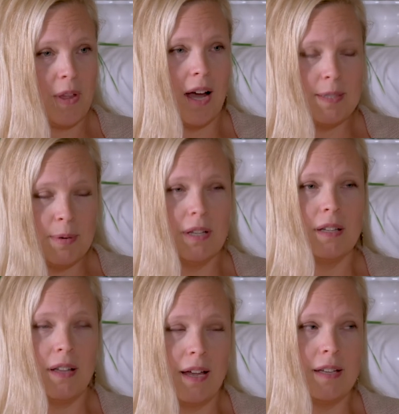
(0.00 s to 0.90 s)
I spend a
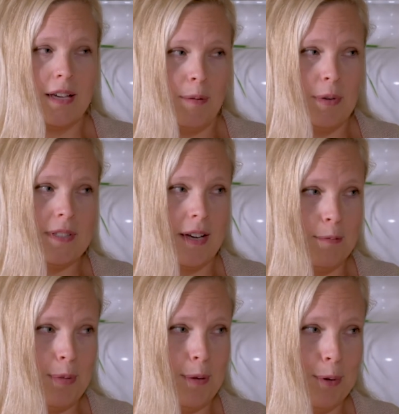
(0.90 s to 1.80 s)
lot of time with
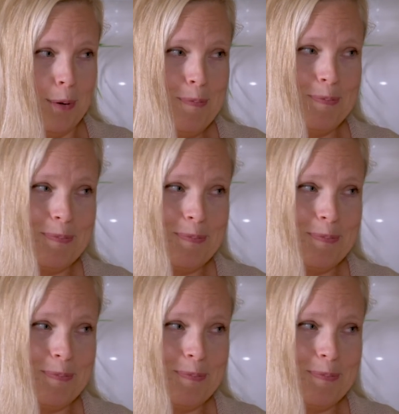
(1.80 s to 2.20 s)
dying people,